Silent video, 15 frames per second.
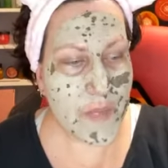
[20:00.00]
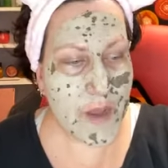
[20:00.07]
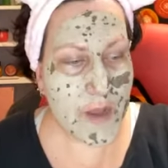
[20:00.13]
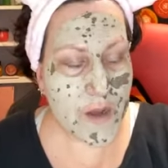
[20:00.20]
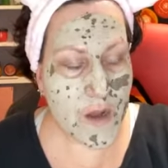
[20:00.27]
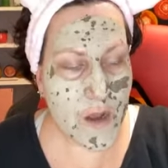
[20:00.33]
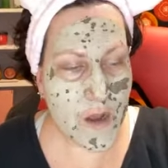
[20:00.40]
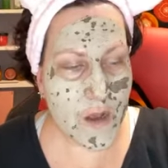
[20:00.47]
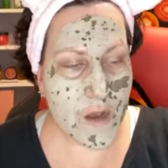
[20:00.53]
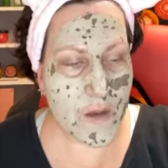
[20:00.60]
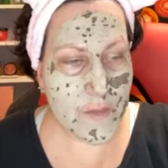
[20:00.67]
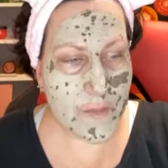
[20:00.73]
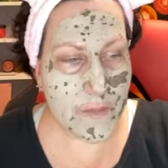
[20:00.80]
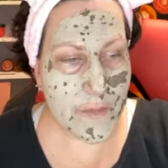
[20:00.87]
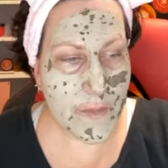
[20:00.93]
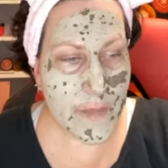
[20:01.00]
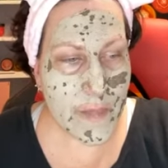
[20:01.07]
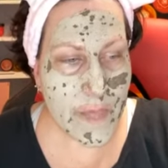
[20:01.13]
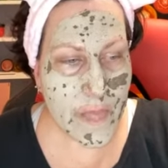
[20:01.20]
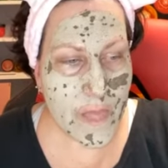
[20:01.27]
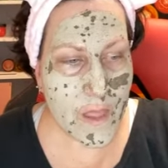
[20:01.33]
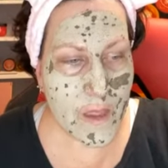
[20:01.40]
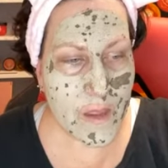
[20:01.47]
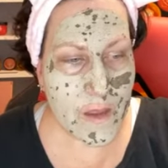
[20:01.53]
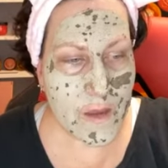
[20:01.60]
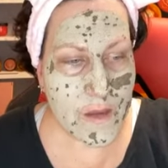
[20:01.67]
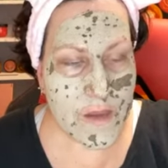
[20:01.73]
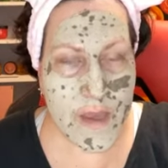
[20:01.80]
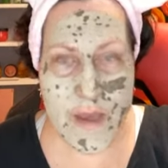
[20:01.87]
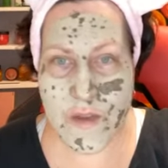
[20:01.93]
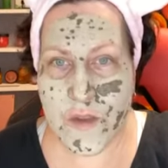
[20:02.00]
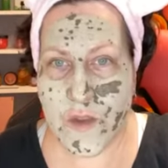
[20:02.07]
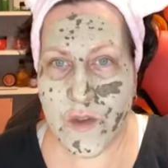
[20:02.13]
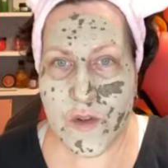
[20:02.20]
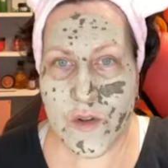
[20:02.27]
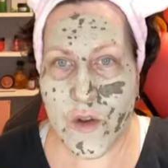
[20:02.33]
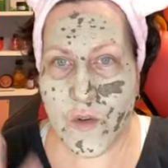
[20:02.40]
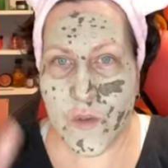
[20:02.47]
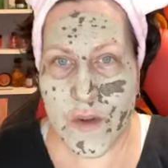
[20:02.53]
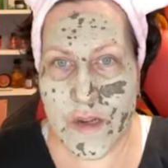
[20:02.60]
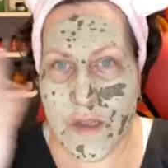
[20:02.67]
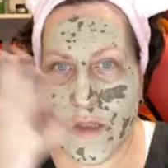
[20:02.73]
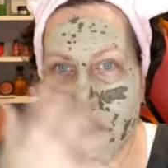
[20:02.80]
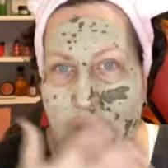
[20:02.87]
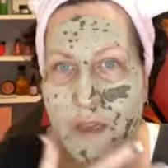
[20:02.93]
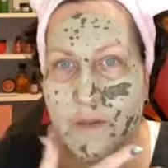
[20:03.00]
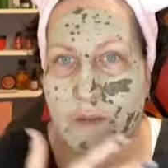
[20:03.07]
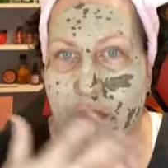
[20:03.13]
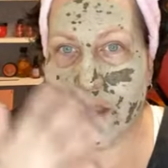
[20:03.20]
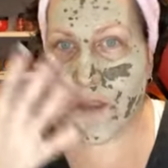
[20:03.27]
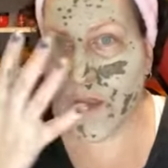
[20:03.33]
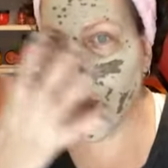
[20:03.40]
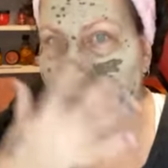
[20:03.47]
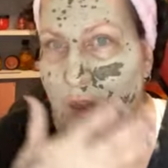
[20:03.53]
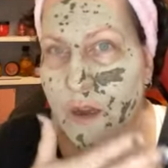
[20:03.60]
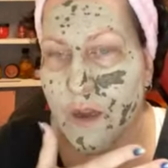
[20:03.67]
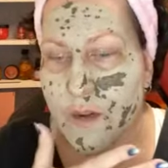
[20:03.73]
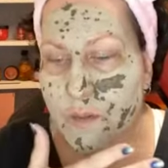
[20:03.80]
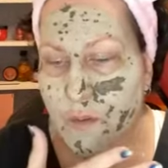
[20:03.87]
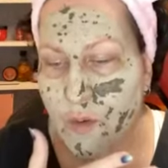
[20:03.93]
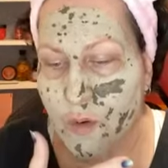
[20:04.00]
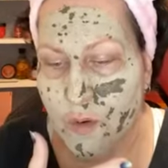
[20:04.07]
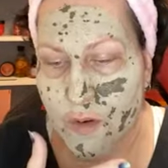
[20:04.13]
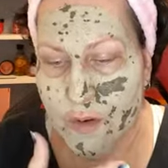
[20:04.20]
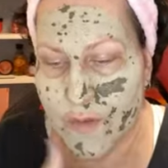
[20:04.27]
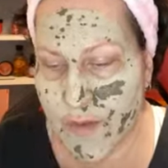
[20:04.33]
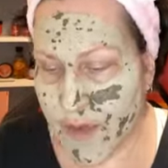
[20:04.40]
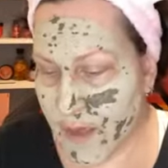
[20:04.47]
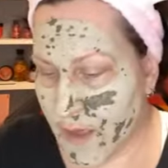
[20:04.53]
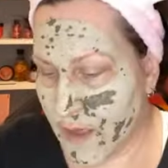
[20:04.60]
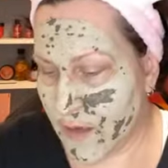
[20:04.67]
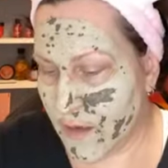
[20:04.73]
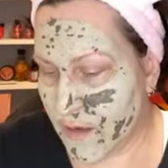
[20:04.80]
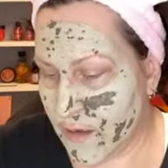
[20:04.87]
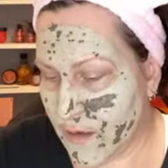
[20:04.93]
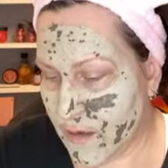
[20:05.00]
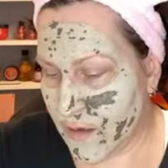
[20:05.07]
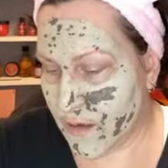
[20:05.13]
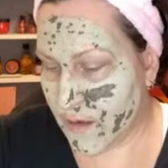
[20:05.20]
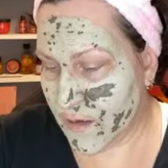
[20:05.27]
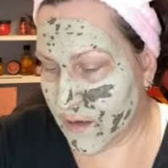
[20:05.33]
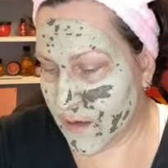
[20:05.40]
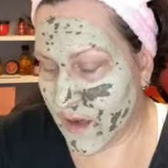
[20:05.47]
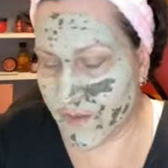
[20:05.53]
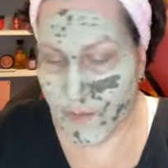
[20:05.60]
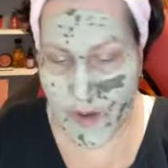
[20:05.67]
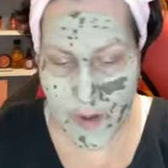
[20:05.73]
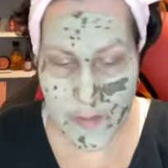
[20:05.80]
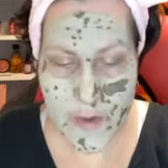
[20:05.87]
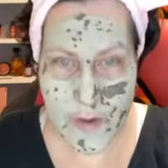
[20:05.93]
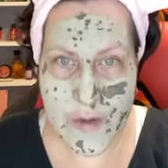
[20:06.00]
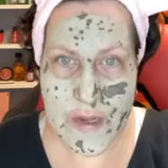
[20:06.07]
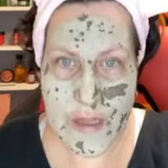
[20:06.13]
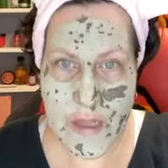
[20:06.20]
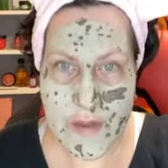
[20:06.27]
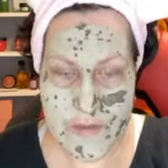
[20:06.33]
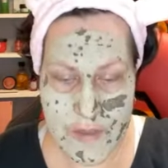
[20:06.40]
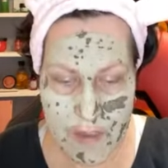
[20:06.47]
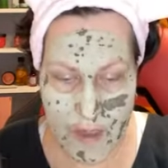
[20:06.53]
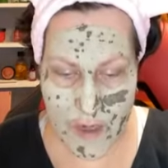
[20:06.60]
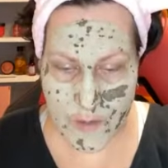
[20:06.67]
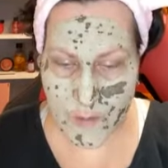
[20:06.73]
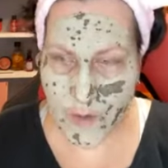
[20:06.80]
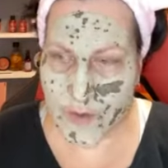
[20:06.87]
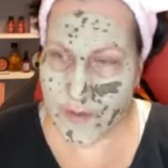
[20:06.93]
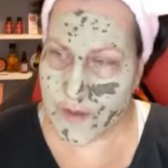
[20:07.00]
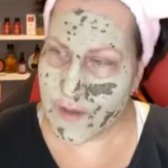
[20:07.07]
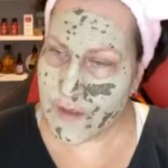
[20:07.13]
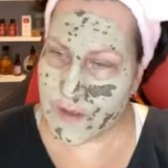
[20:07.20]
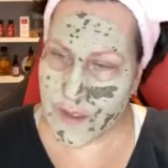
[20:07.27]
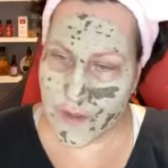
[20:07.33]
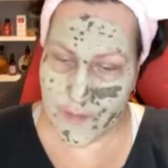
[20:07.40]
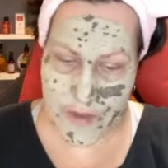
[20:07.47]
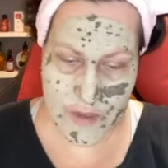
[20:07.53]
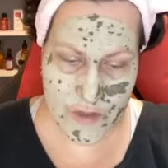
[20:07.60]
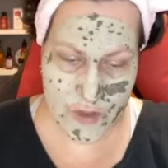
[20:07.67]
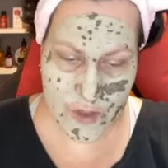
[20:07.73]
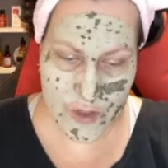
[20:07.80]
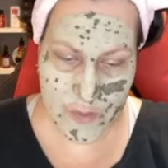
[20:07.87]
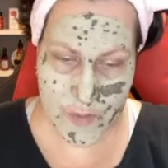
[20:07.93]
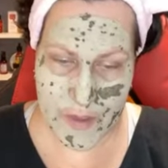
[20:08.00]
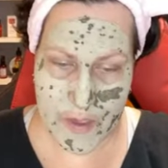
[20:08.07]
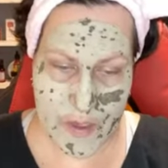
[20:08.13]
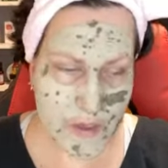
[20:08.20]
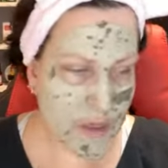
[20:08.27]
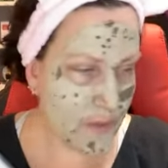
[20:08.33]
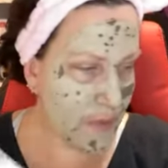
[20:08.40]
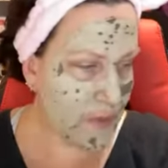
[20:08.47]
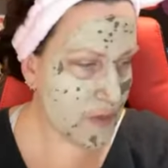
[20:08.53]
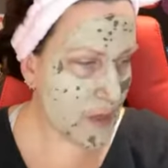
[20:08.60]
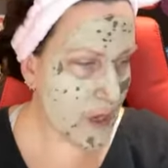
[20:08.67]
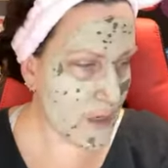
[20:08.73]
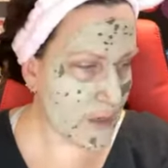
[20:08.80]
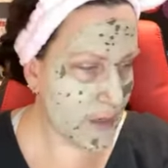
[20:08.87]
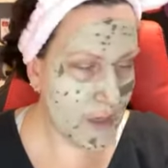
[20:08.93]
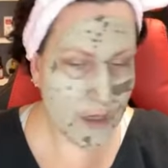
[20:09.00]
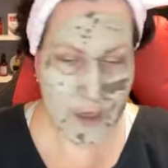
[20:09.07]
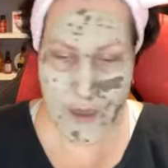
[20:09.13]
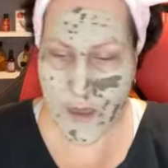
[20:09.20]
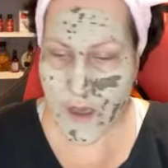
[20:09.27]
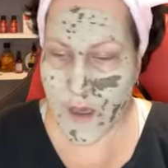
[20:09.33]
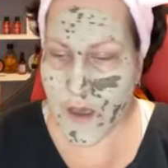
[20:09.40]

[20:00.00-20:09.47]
But yeah, so you don't want to leave this on more than, I've probably already left it on more than the 10 minutes just because I've been talking.